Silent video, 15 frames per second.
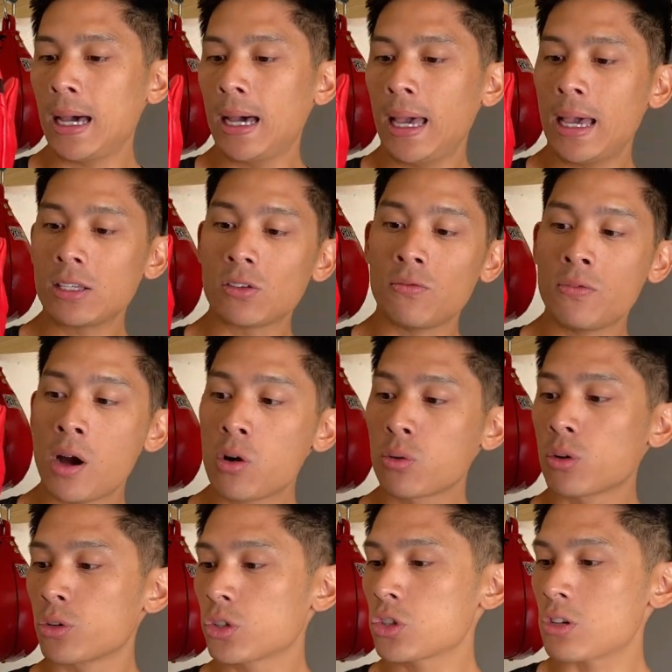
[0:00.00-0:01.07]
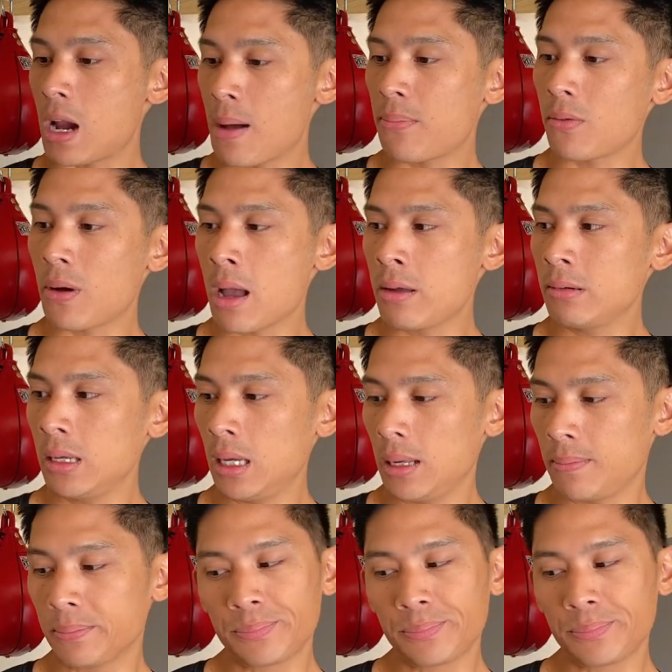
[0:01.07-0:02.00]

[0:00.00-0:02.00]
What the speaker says: has a Velcro strap around it.